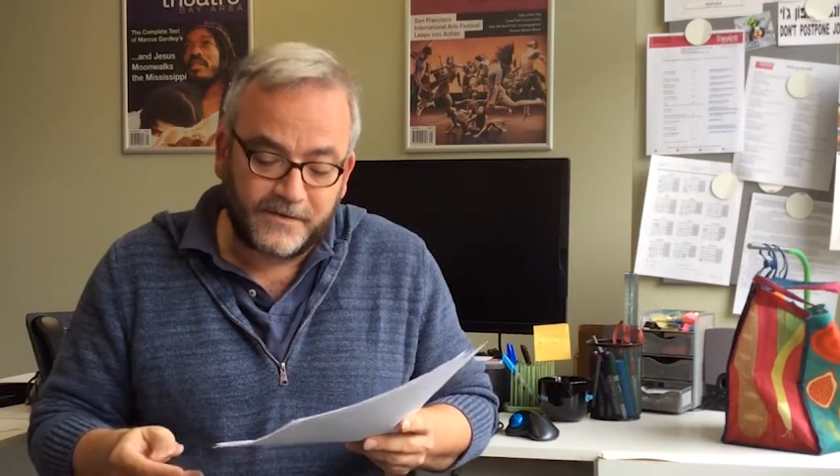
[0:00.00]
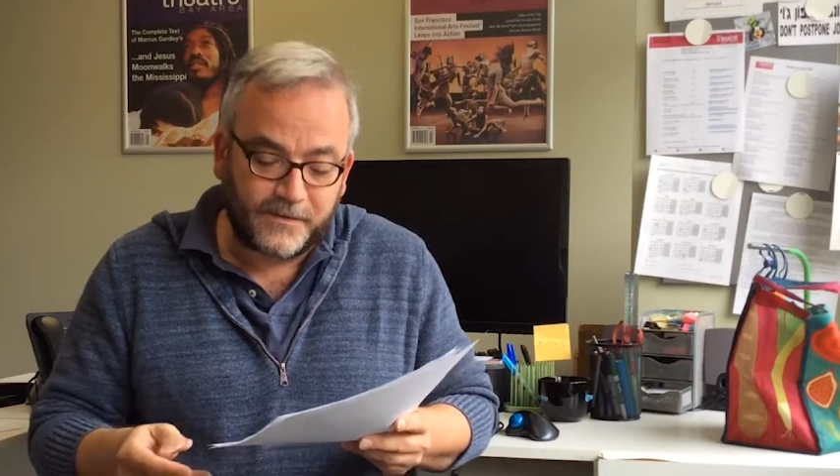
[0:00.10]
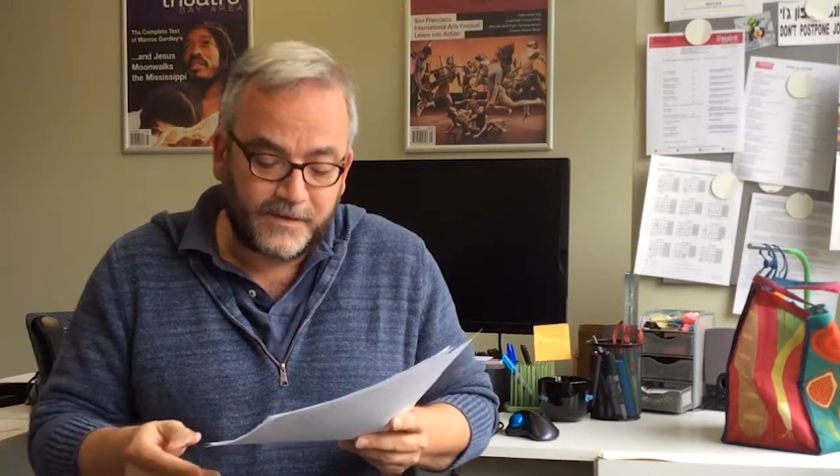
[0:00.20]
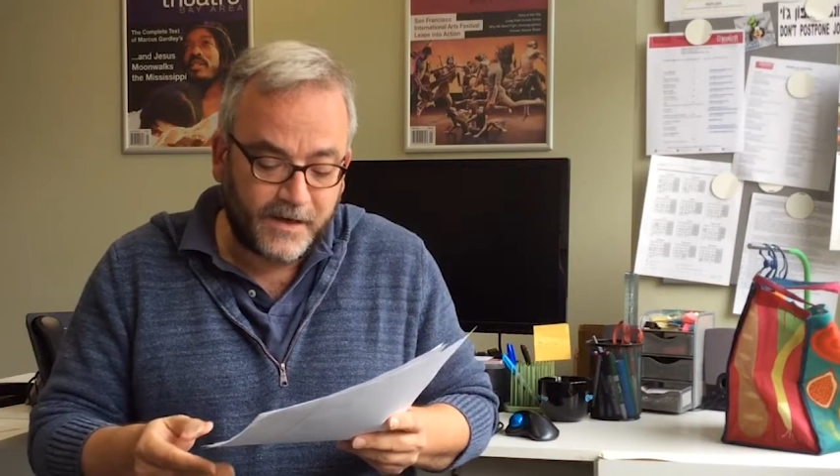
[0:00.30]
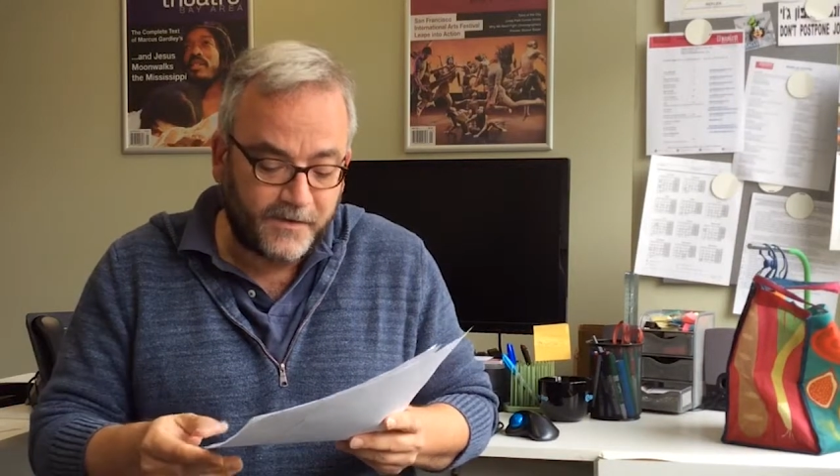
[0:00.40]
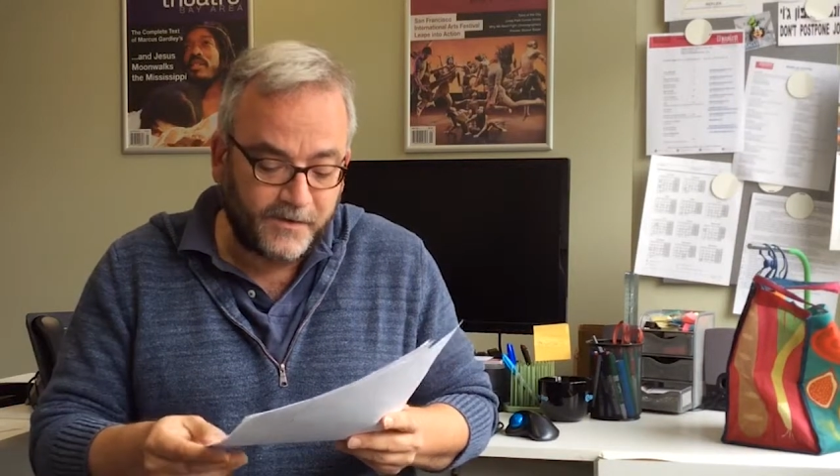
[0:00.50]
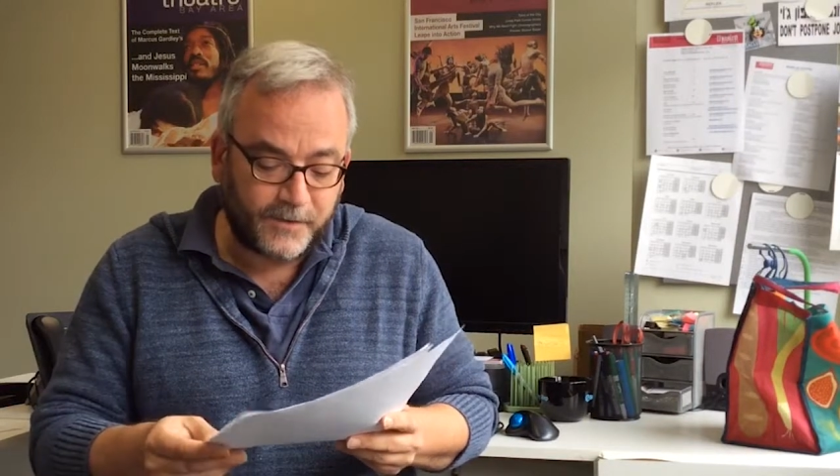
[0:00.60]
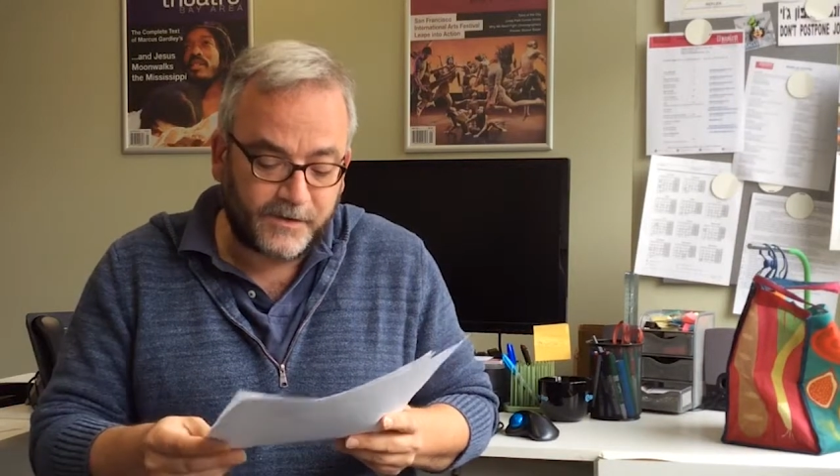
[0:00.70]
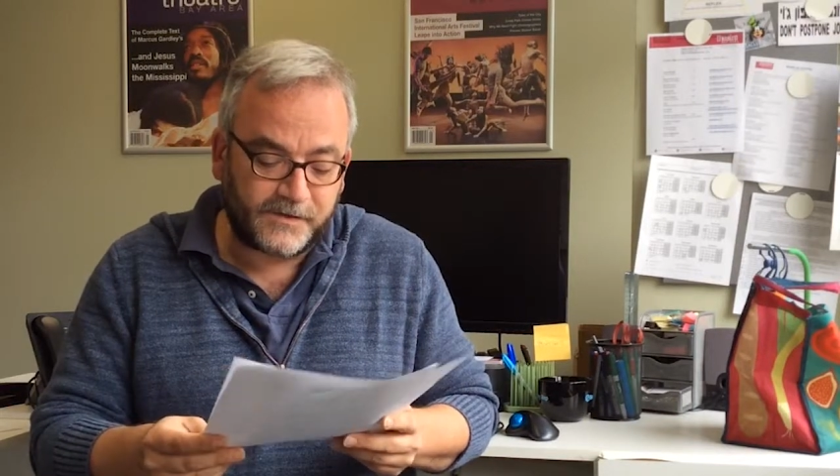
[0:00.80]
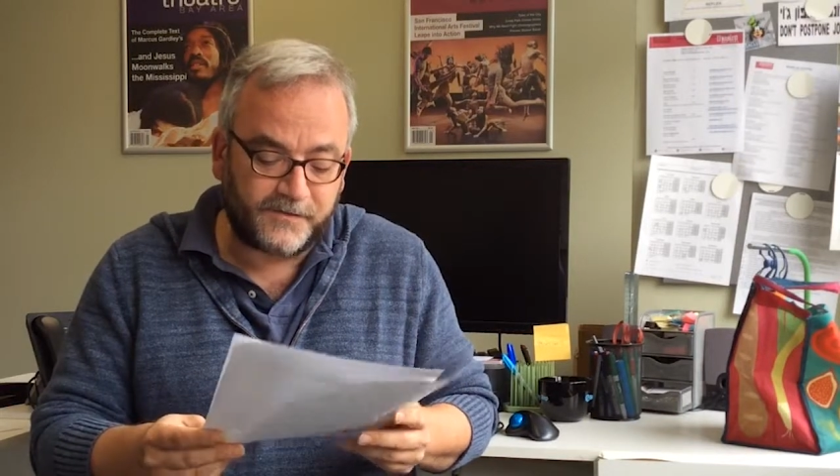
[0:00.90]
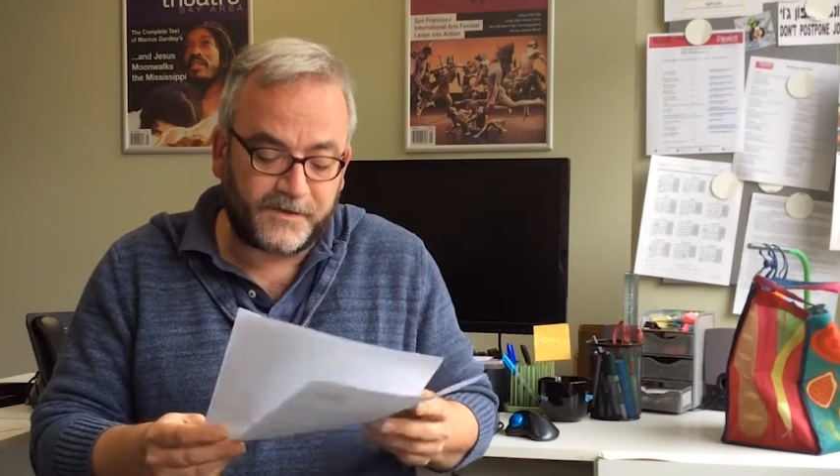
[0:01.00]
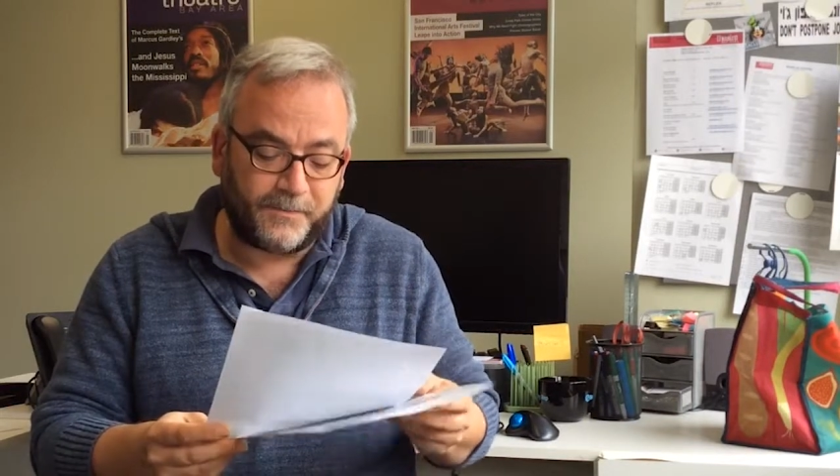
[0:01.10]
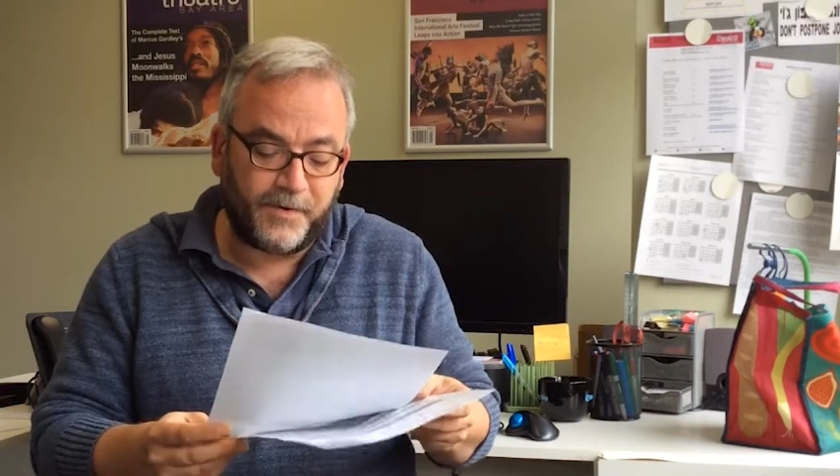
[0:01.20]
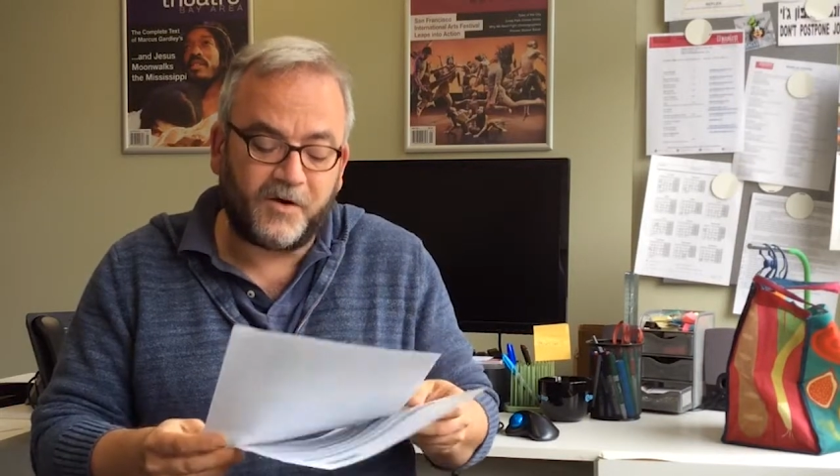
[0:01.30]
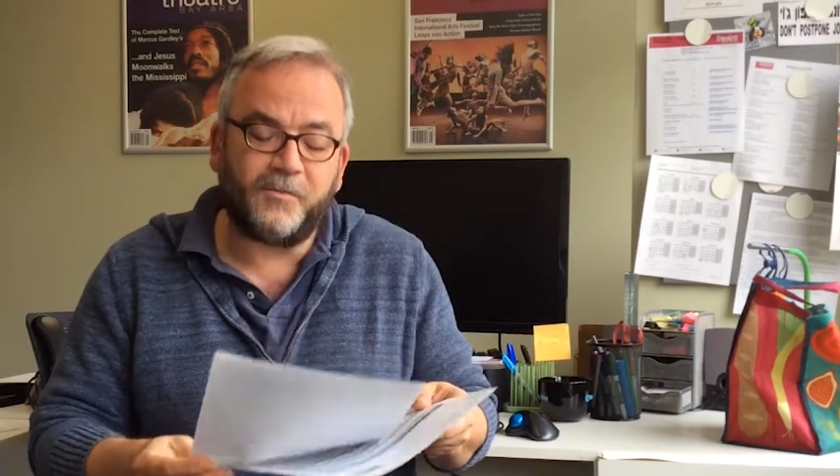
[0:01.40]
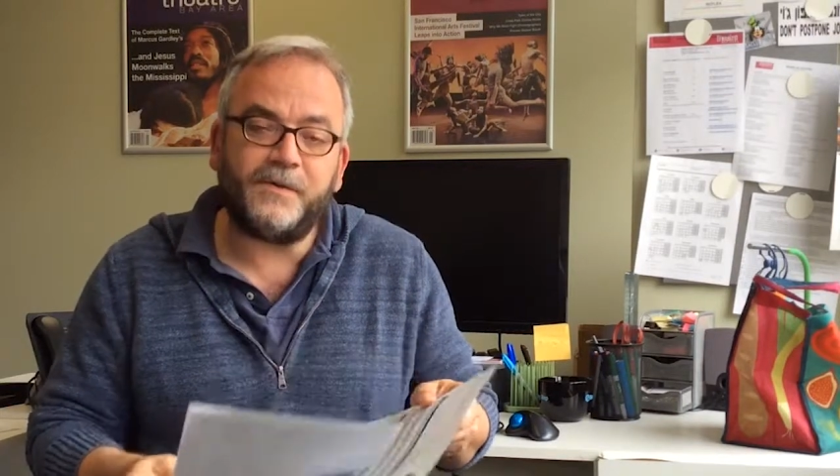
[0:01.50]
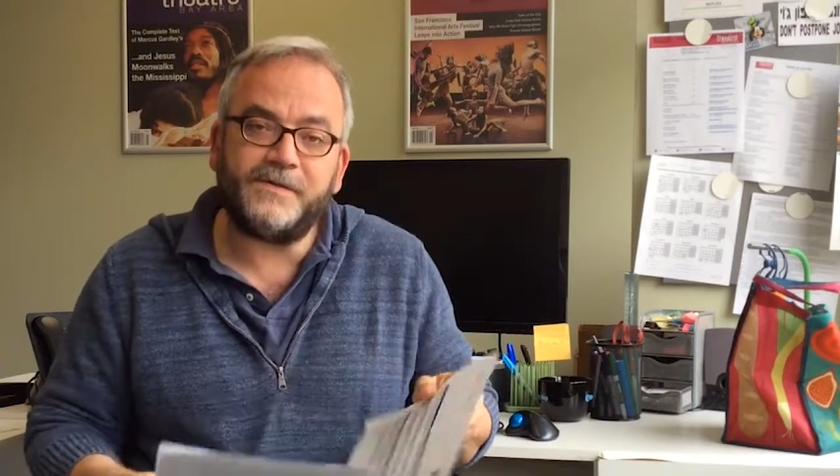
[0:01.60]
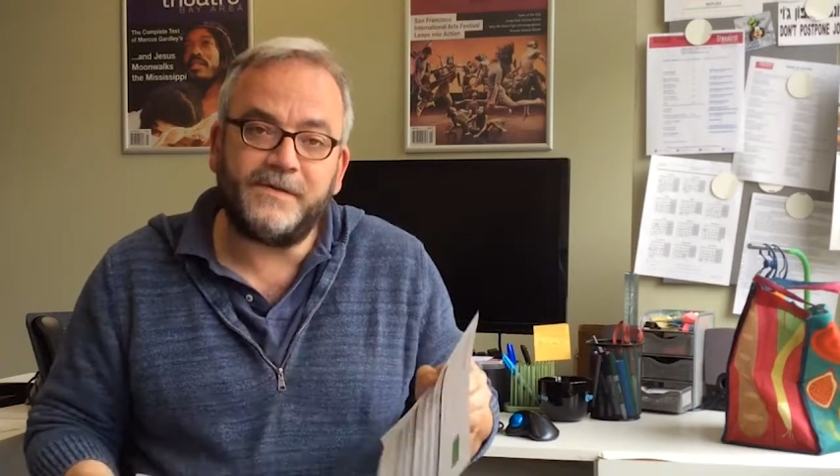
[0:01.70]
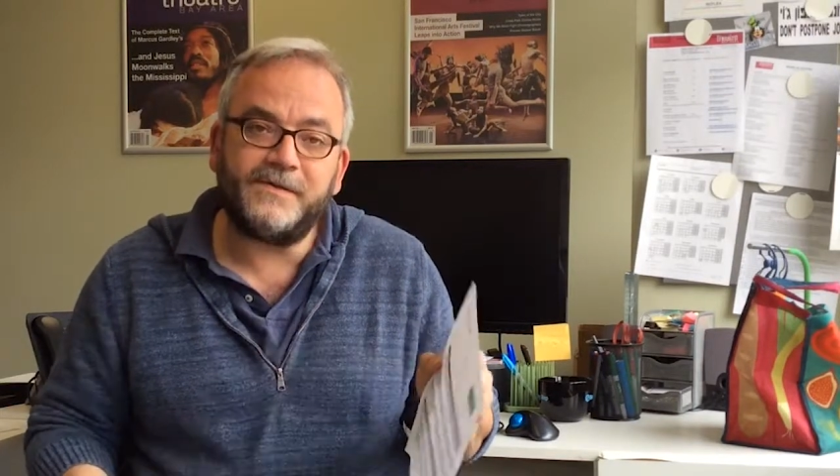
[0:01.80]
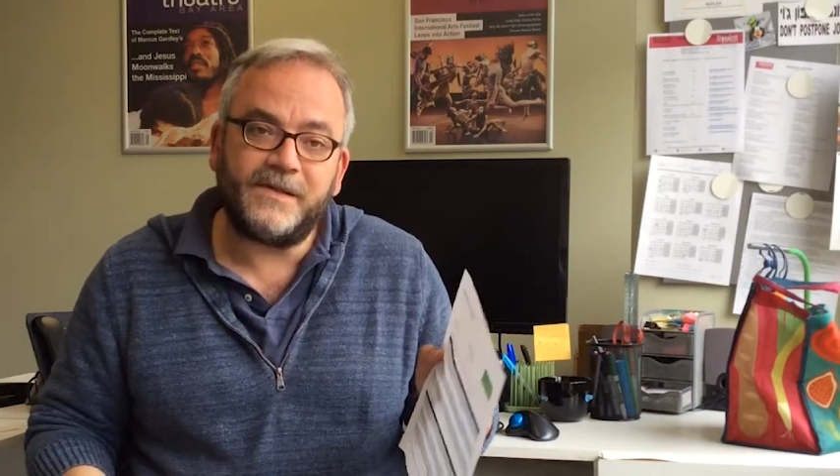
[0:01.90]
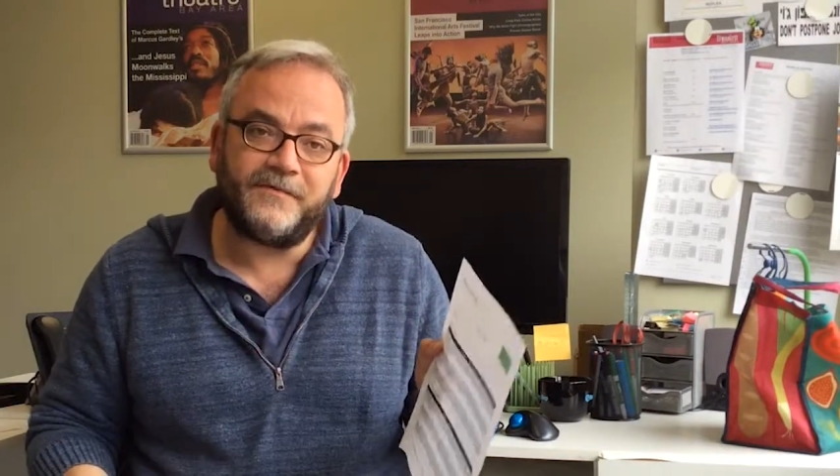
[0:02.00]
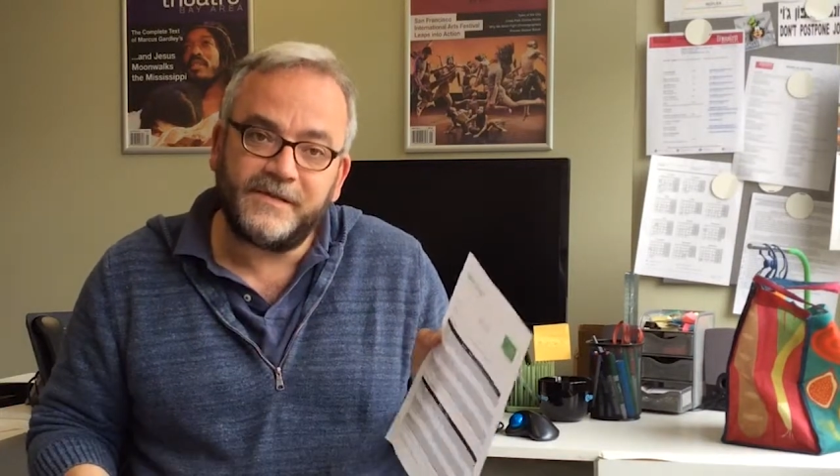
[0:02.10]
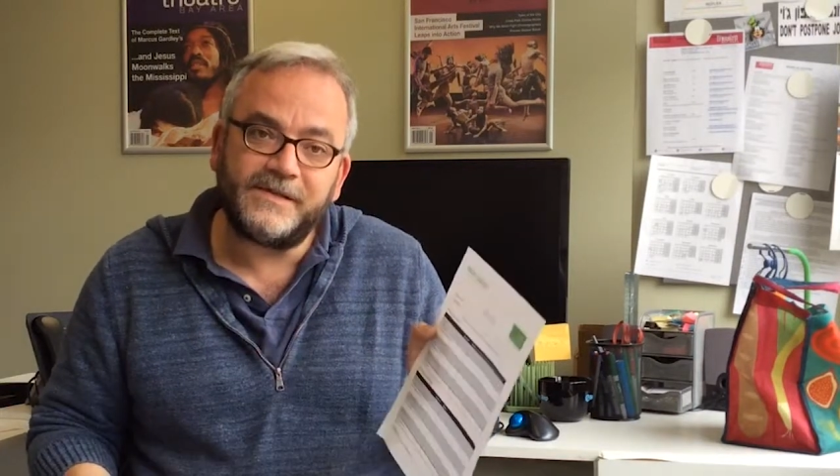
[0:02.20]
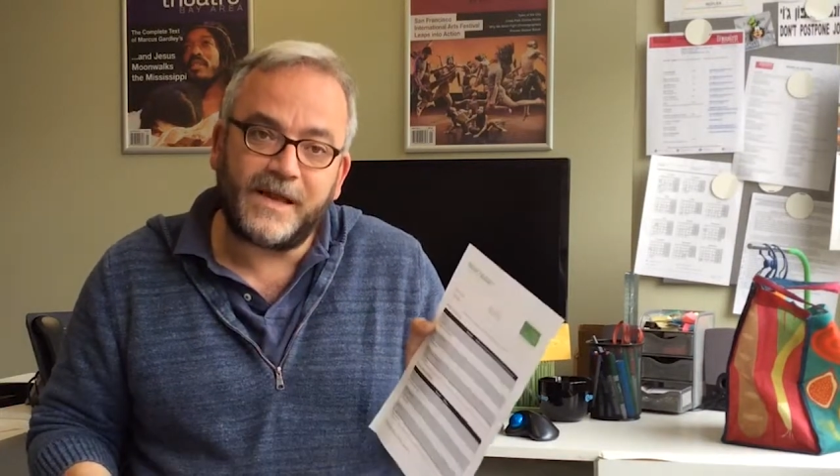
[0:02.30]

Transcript: So in other words, for the purposes of this